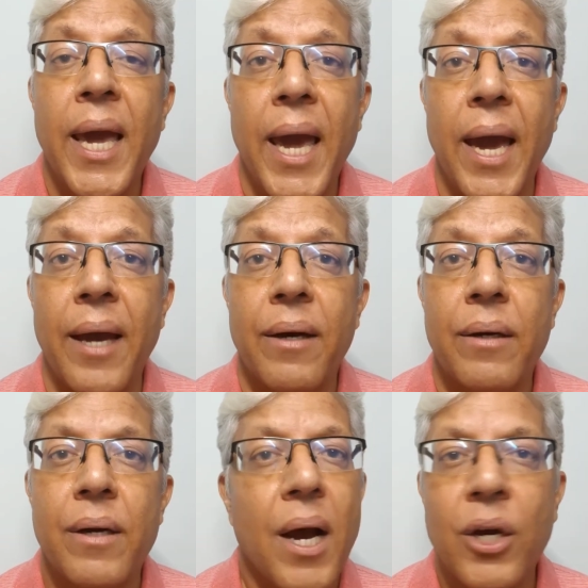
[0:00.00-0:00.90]
and
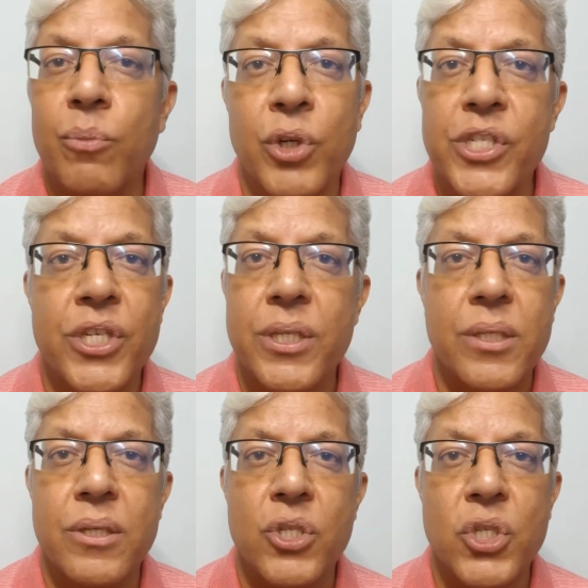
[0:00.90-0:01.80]
Nakamura
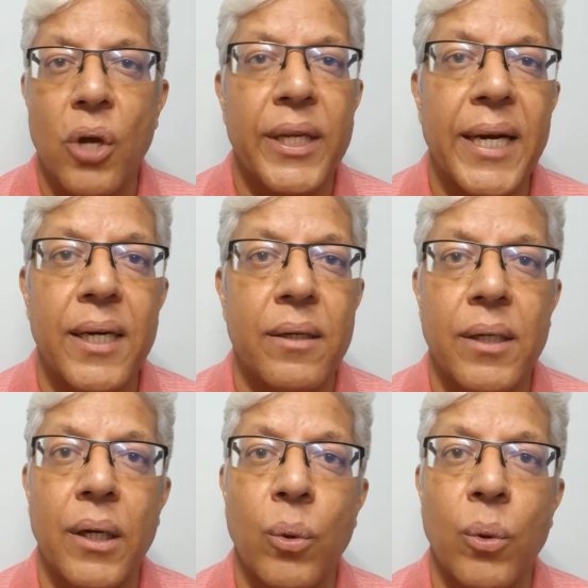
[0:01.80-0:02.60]
just saw that